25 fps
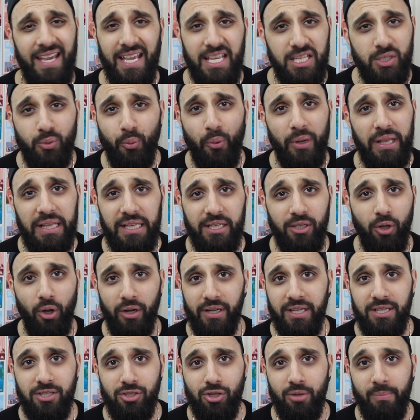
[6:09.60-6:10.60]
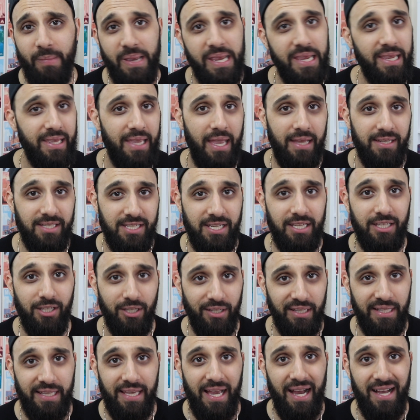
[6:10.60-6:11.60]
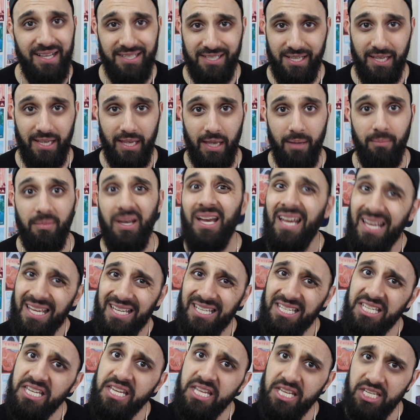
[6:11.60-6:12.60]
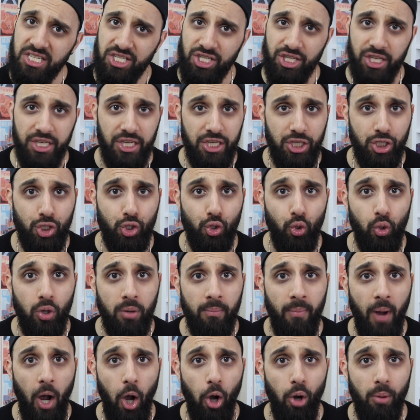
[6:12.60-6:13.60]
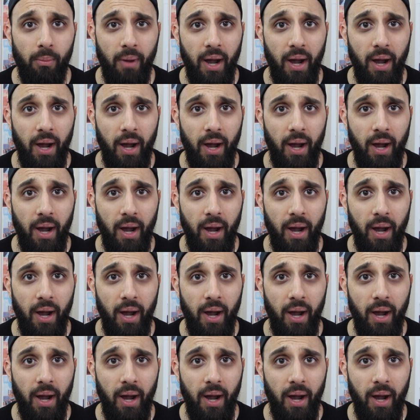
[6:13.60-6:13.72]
He's really not into me continually asking him, Ni Shi Shung Mao